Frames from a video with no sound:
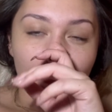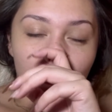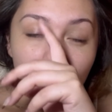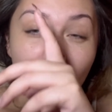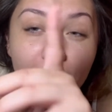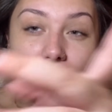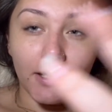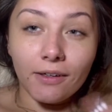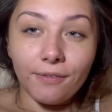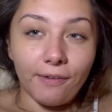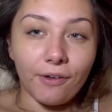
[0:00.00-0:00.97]
we got
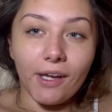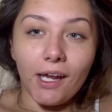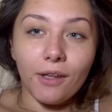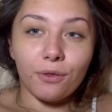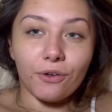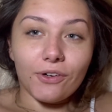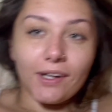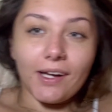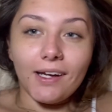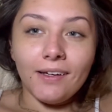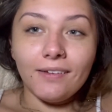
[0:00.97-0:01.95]
there around
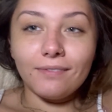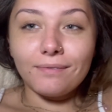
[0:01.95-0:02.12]
8.30